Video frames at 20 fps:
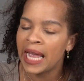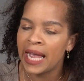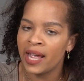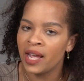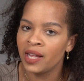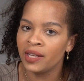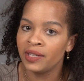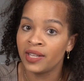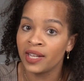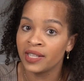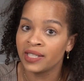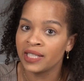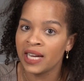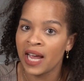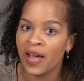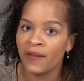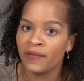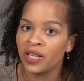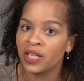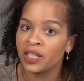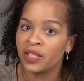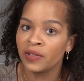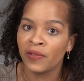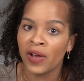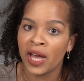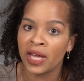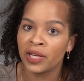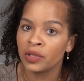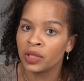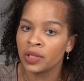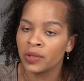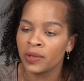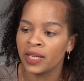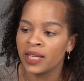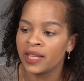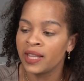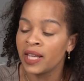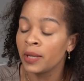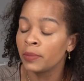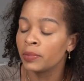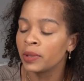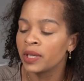and doesn't have any dividers or anything,